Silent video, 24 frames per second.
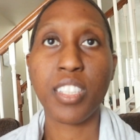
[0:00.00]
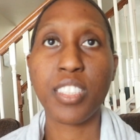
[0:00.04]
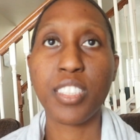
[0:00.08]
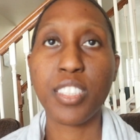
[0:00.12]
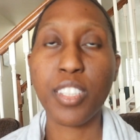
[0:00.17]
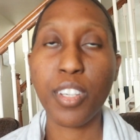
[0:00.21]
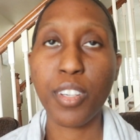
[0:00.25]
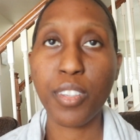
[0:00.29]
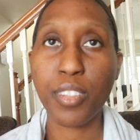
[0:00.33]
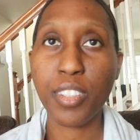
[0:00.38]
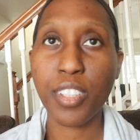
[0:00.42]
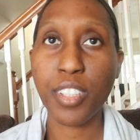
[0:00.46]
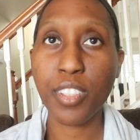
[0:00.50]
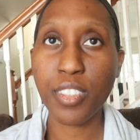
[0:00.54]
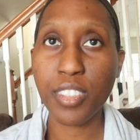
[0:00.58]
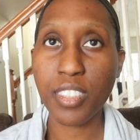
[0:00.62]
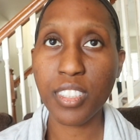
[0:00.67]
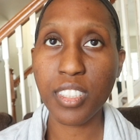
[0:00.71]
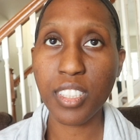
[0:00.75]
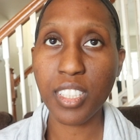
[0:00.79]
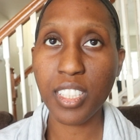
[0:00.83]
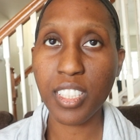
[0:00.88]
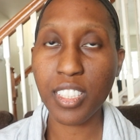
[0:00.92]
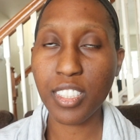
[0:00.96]
So
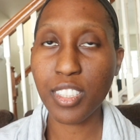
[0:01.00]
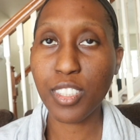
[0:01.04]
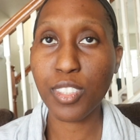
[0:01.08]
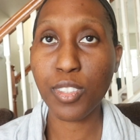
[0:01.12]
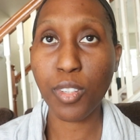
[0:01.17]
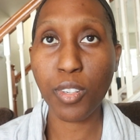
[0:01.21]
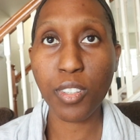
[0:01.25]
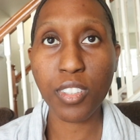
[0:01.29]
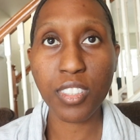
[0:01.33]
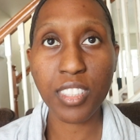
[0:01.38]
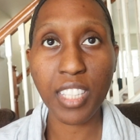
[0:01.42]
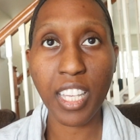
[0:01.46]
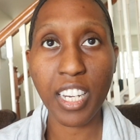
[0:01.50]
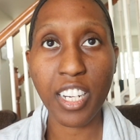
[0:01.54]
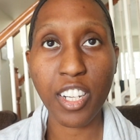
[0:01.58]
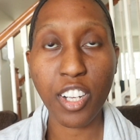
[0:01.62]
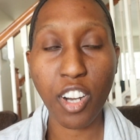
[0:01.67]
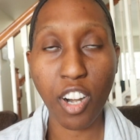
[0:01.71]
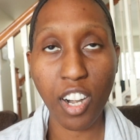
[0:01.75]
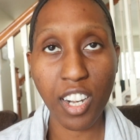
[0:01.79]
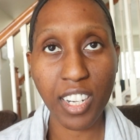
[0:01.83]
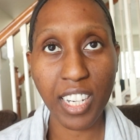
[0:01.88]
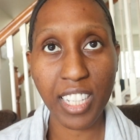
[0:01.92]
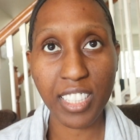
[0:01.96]
usually souls that
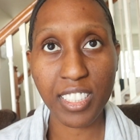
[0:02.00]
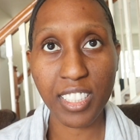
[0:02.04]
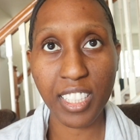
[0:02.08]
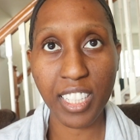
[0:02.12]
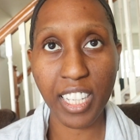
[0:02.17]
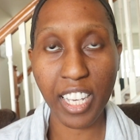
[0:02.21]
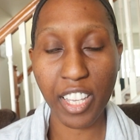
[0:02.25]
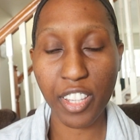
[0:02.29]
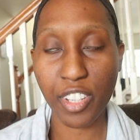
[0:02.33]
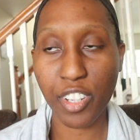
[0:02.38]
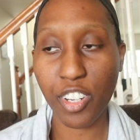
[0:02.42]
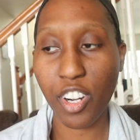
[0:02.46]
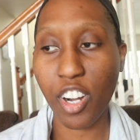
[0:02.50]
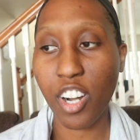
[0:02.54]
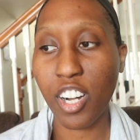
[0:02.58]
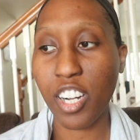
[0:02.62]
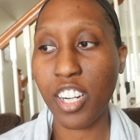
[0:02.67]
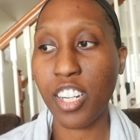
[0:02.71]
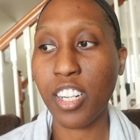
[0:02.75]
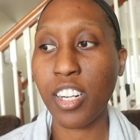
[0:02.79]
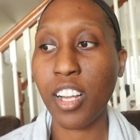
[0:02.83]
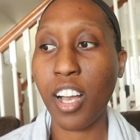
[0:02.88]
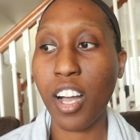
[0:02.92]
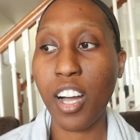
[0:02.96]
incarnate together
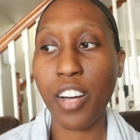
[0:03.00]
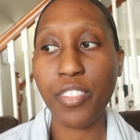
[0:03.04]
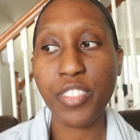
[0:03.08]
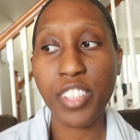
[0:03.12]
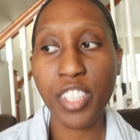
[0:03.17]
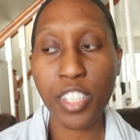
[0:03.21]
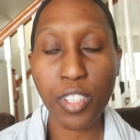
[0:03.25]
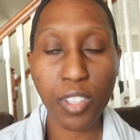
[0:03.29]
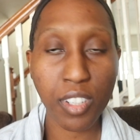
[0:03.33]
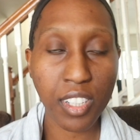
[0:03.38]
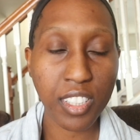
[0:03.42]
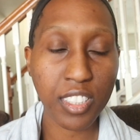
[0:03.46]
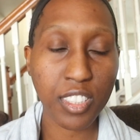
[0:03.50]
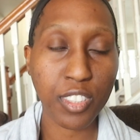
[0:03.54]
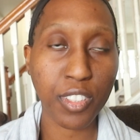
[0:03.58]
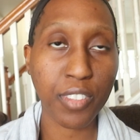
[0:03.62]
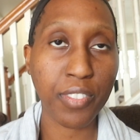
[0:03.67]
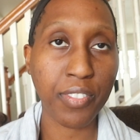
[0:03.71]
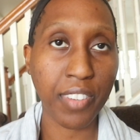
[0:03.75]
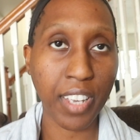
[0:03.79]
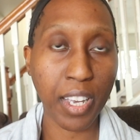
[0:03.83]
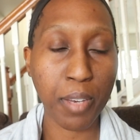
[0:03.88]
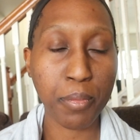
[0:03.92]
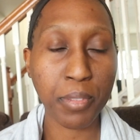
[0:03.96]
are often known as your
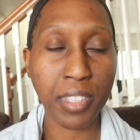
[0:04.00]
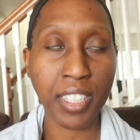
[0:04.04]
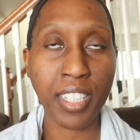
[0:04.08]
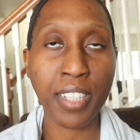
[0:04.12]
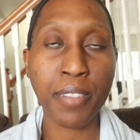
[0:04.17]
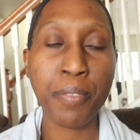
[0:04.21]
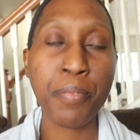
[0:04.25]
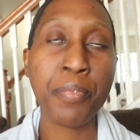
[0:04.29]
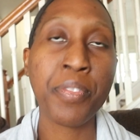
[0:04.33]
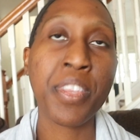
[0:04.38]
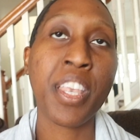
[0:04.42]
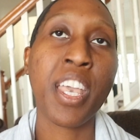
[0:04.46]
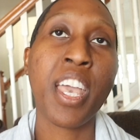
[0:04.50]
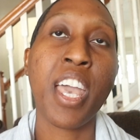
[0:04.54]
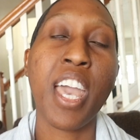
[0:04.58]
family.